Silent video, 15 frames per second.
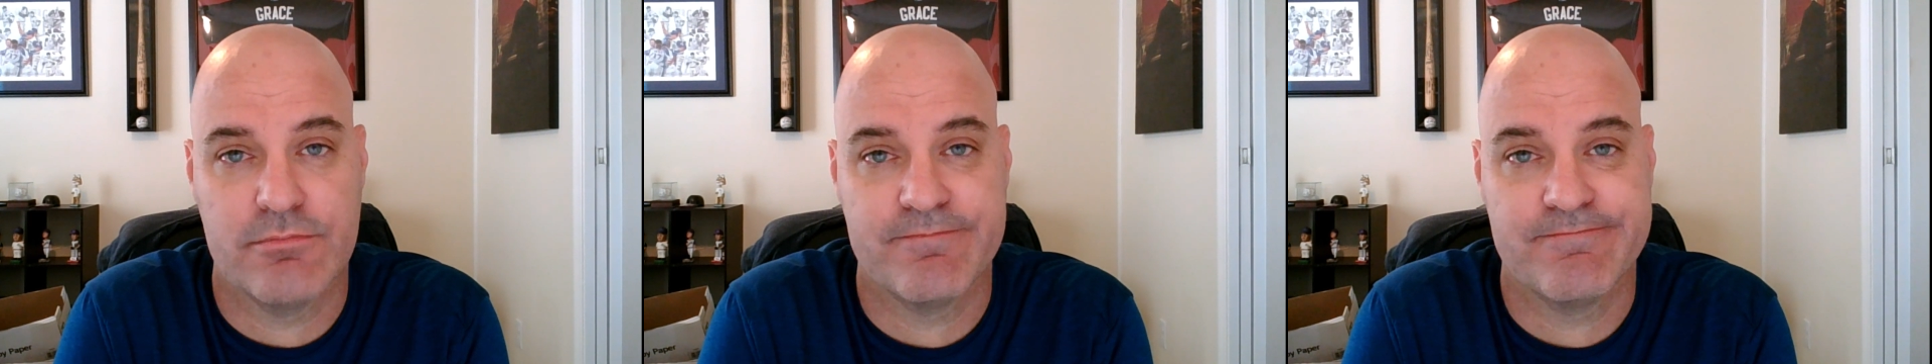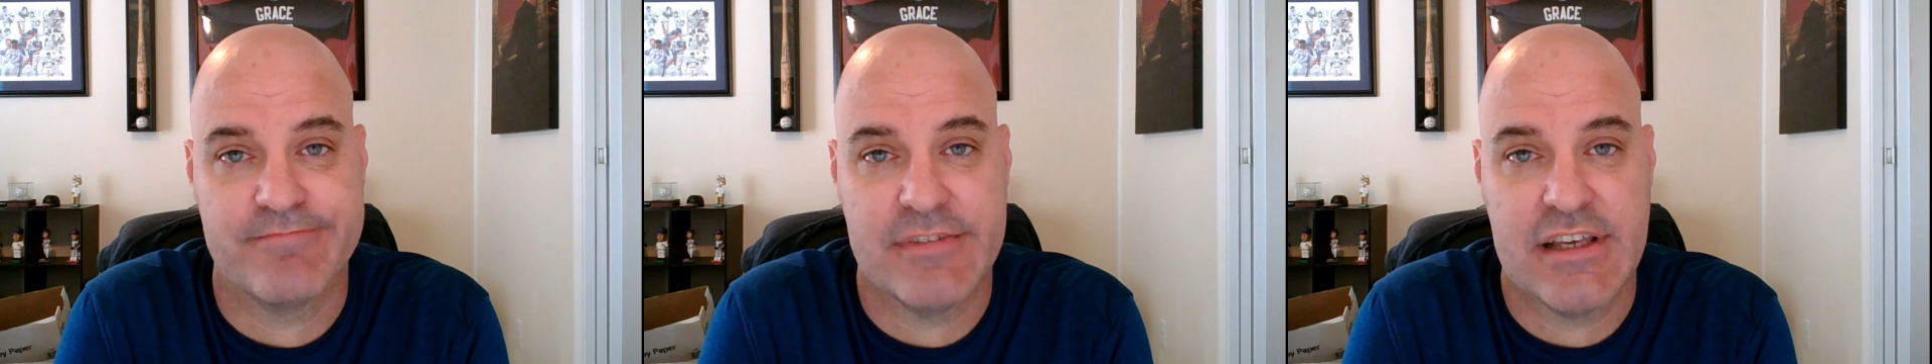
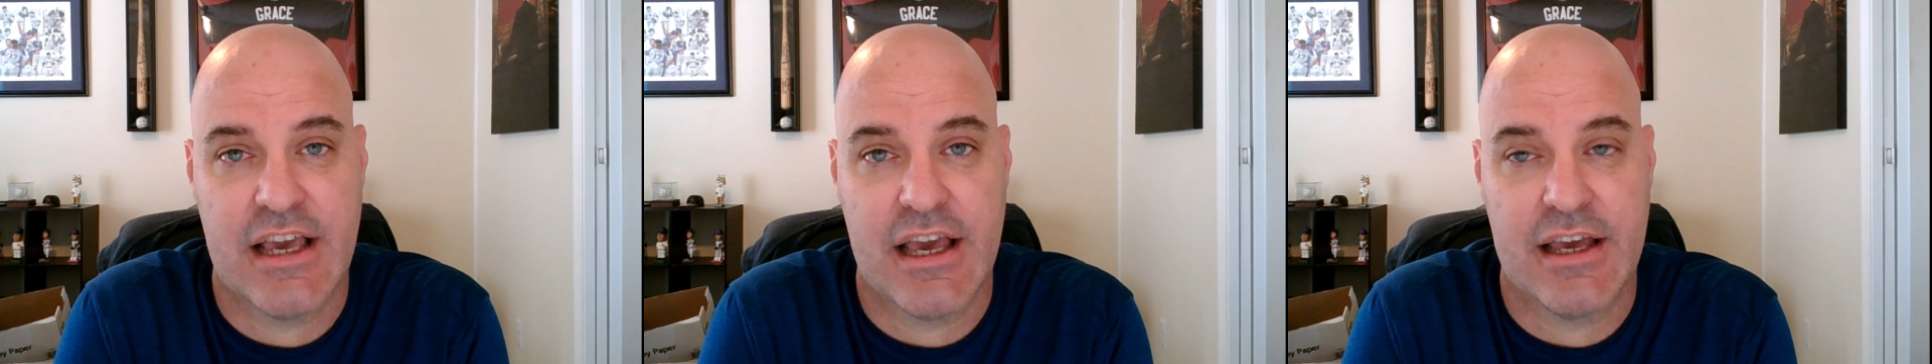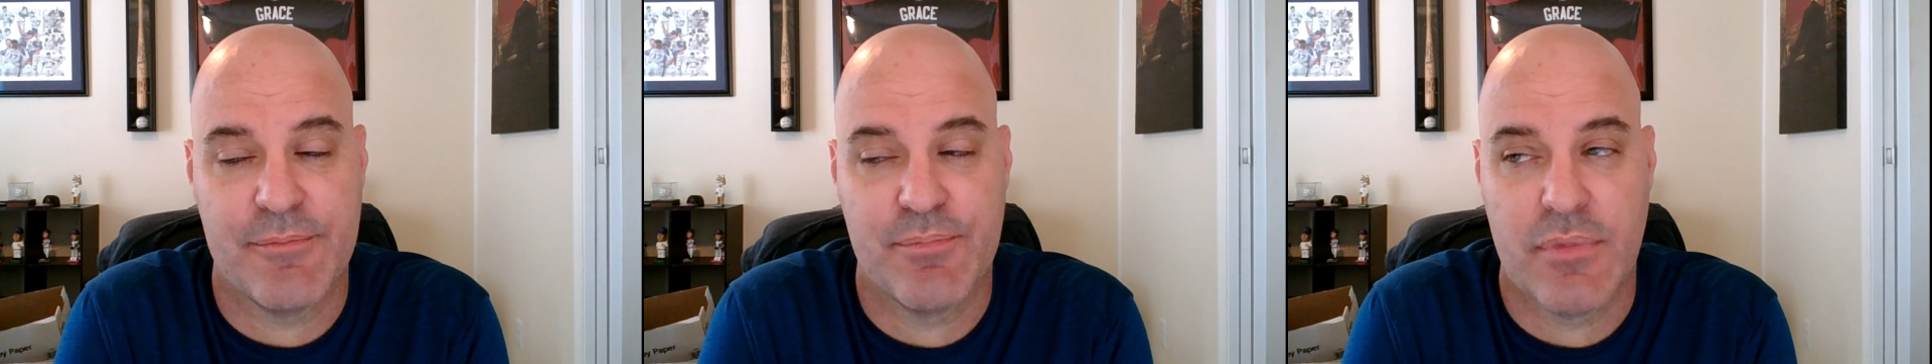
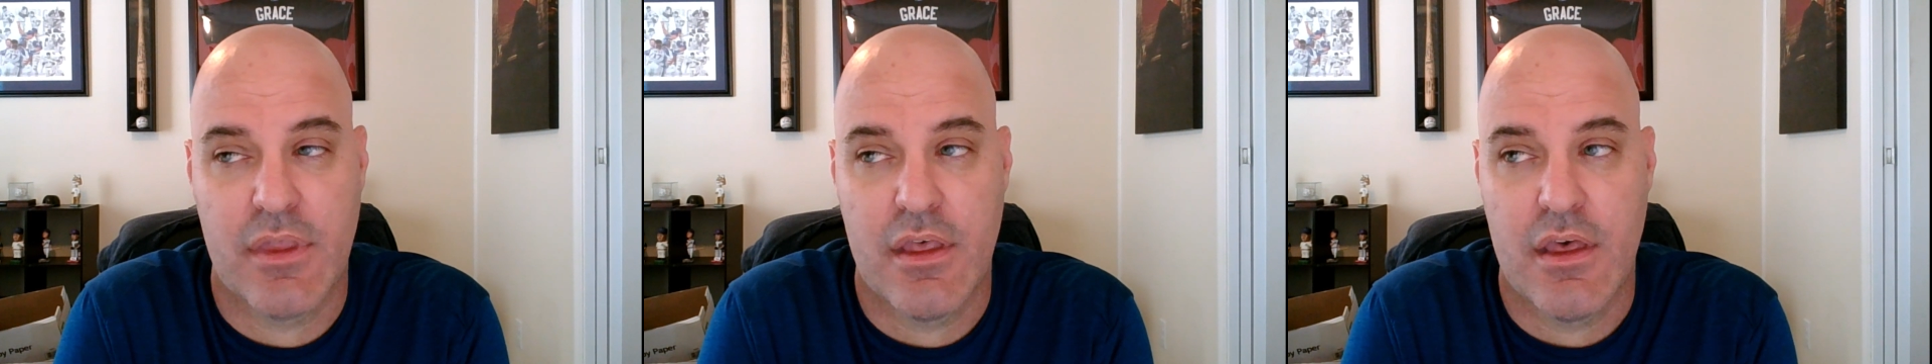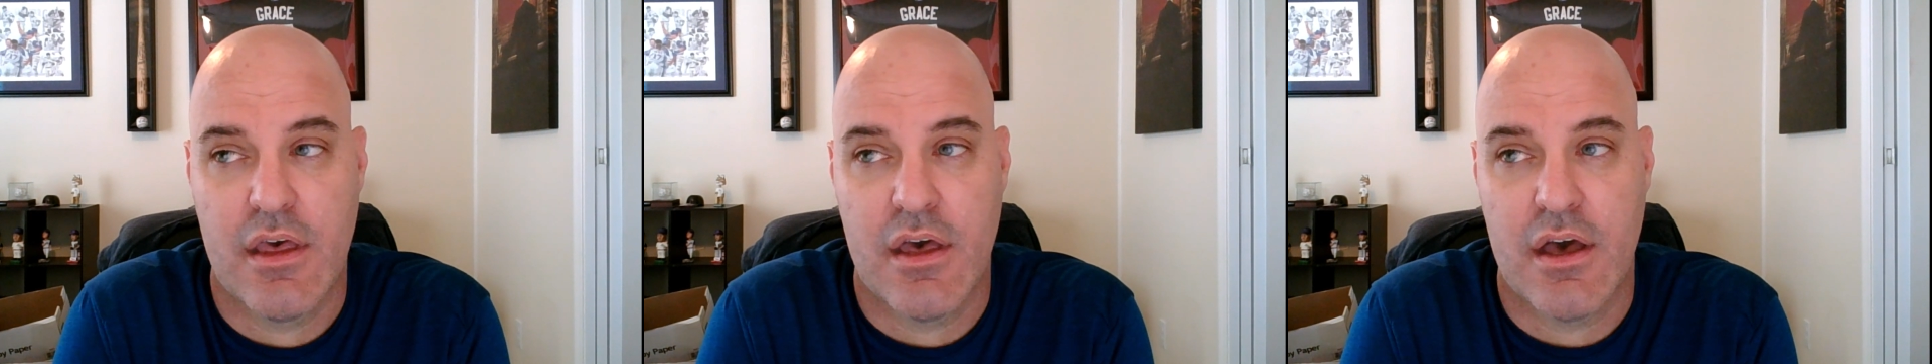Yay.
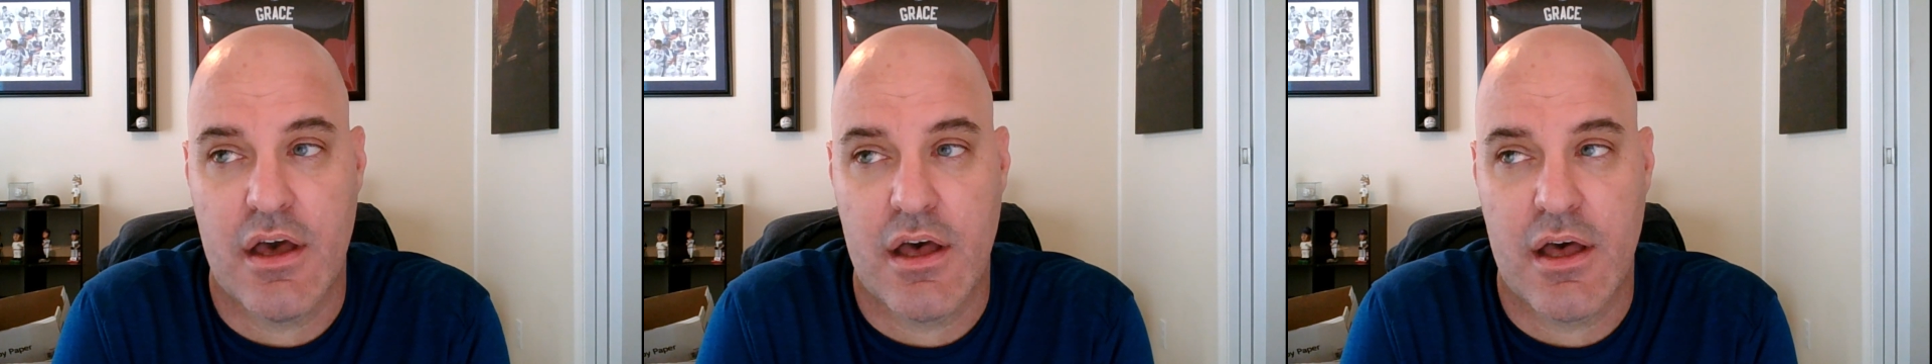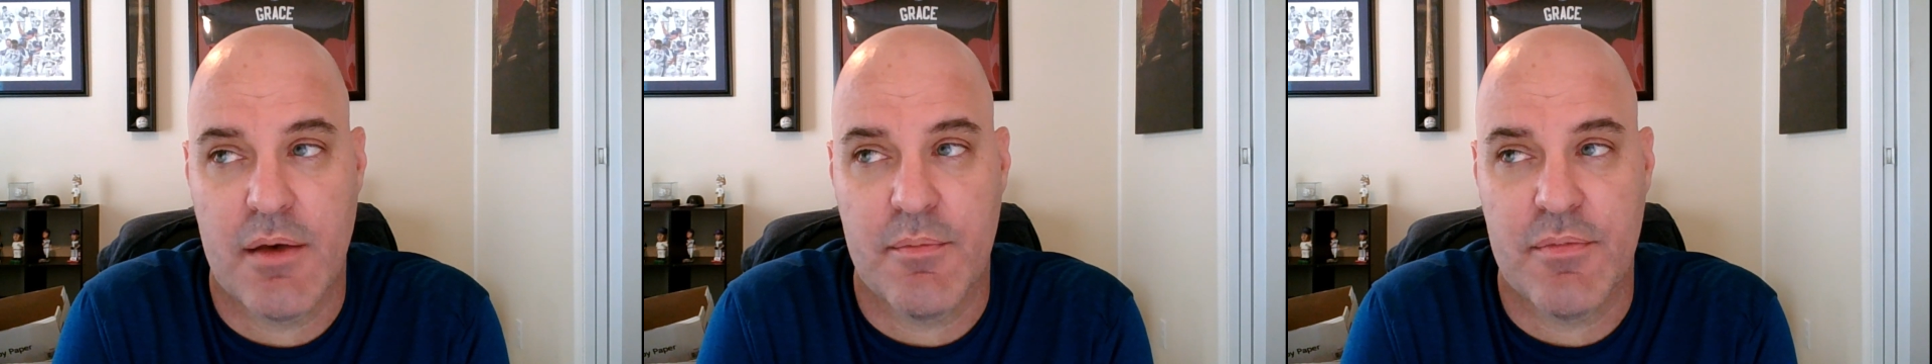
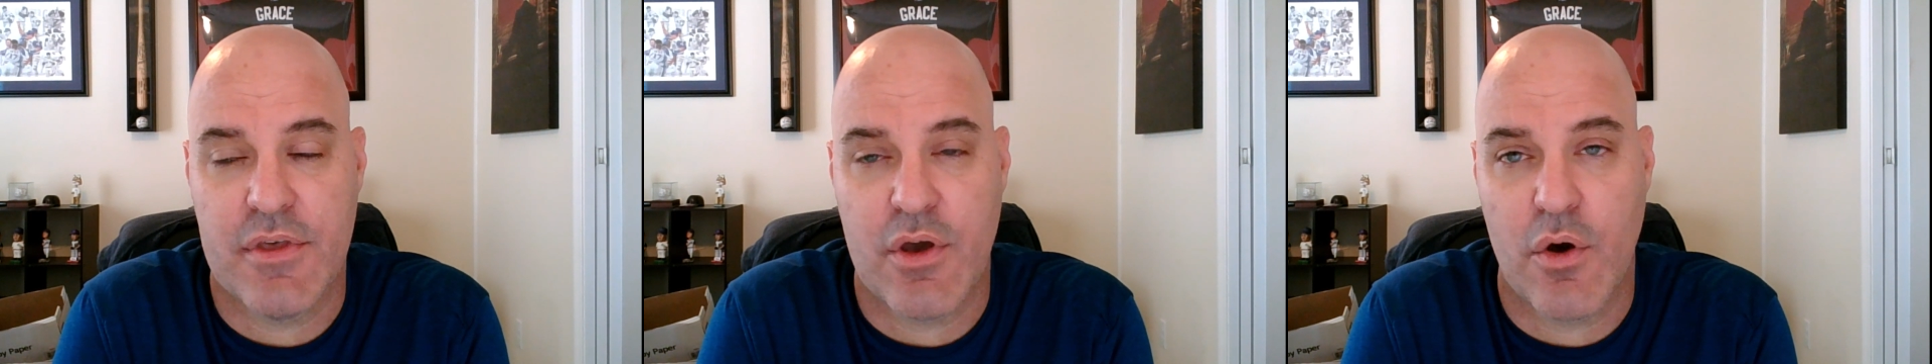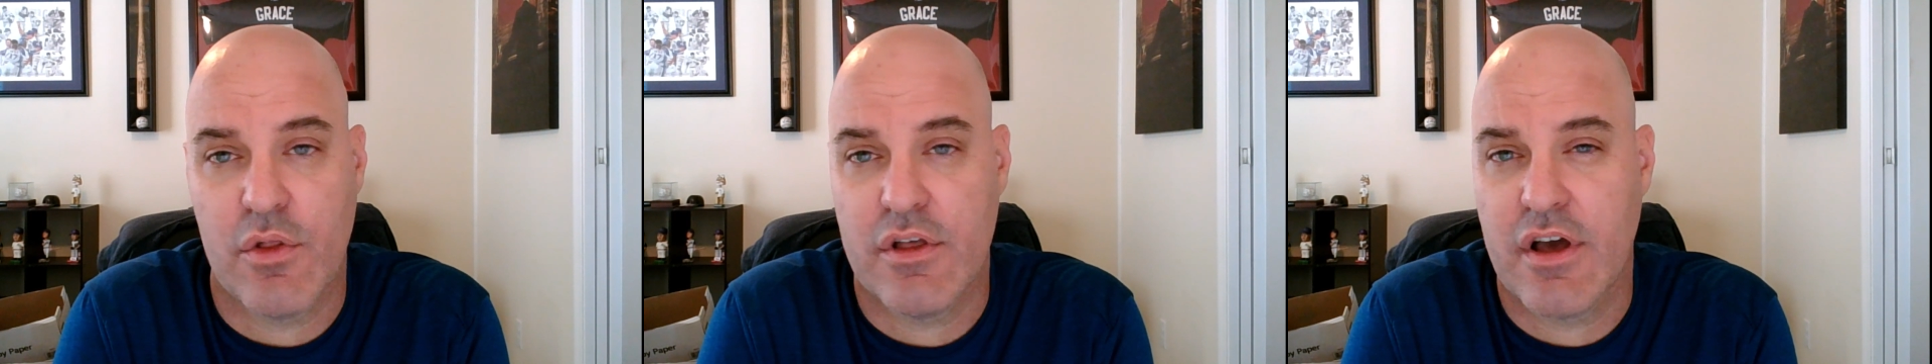The
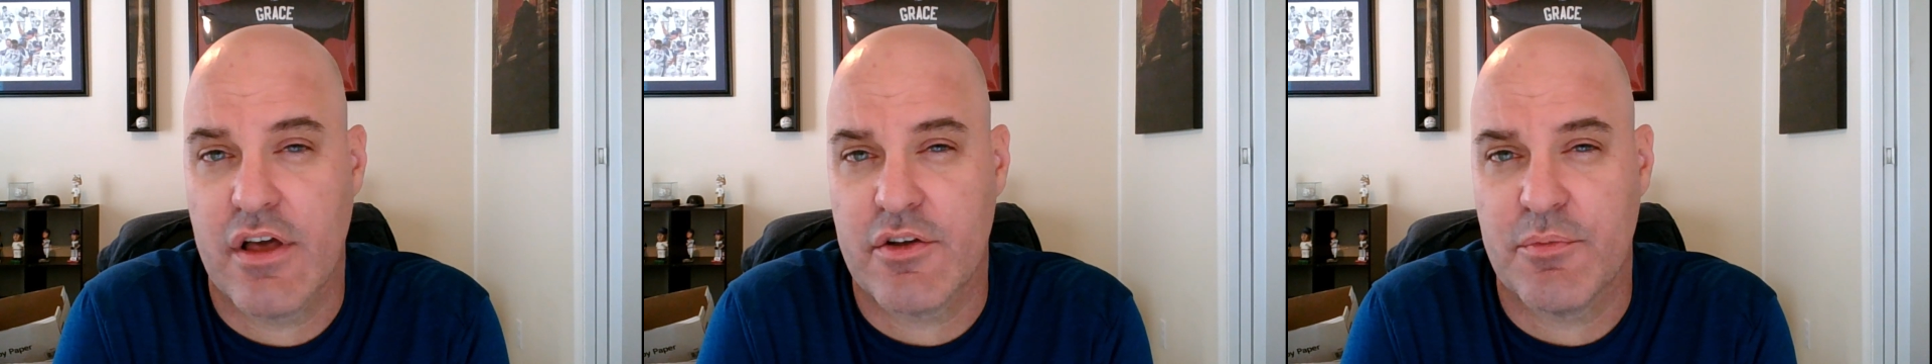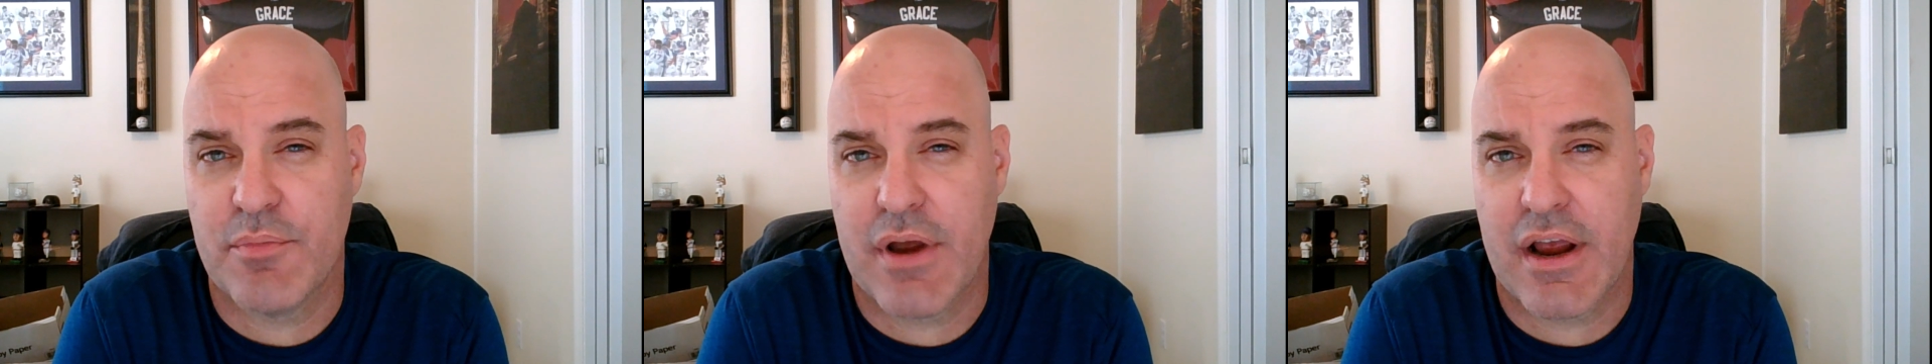only
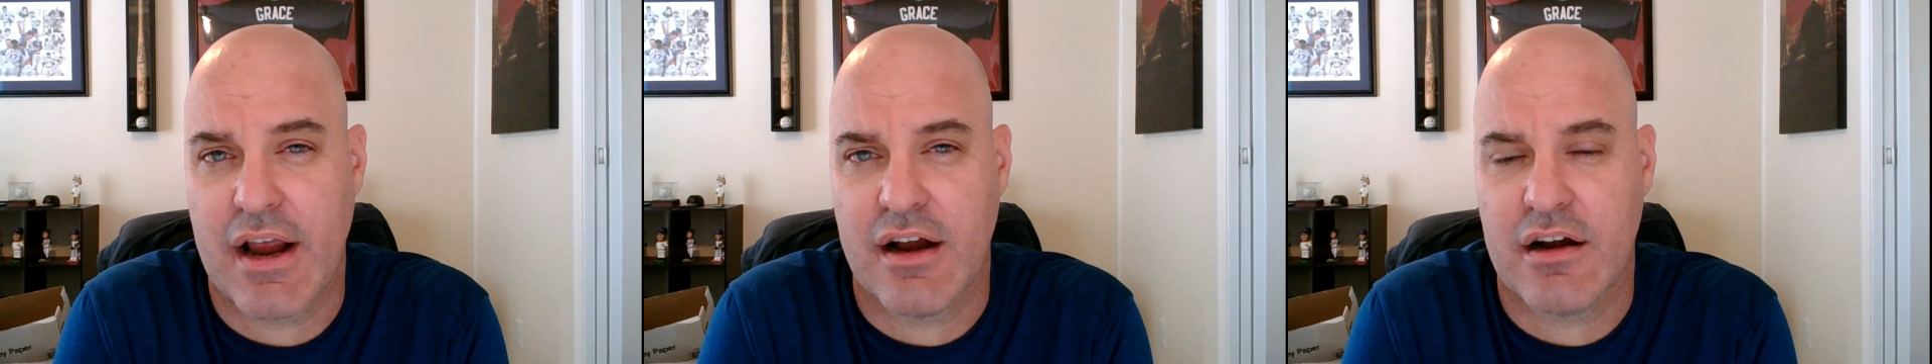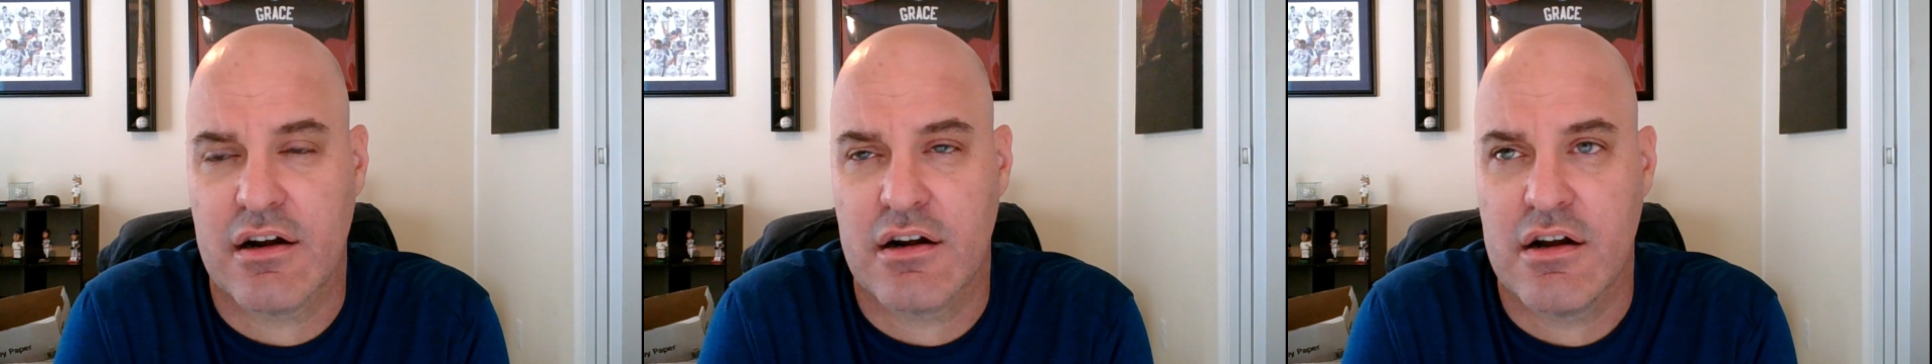other
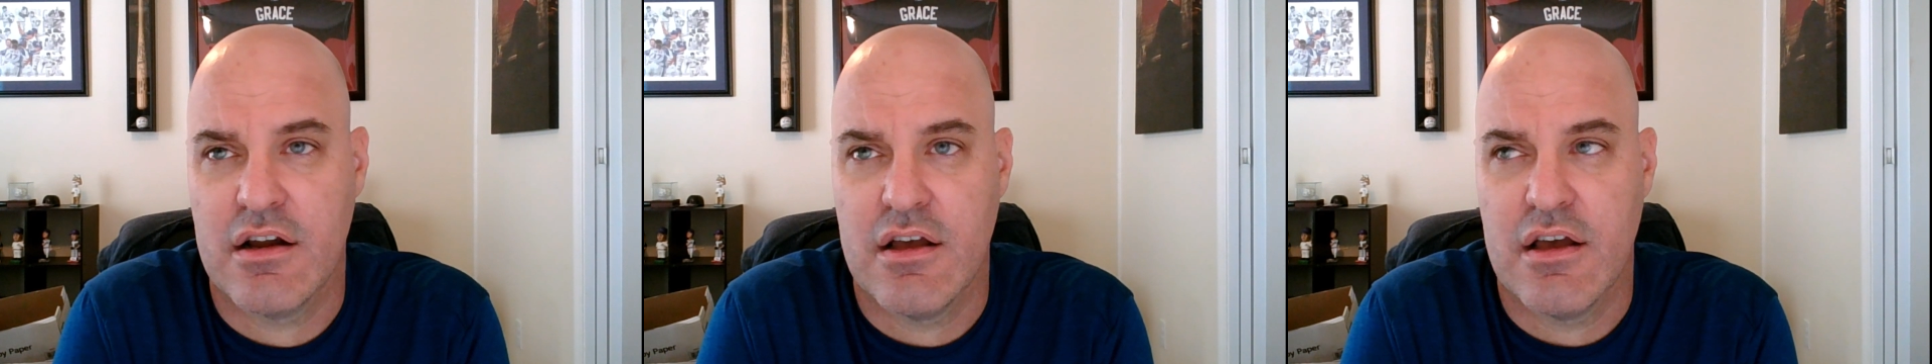pair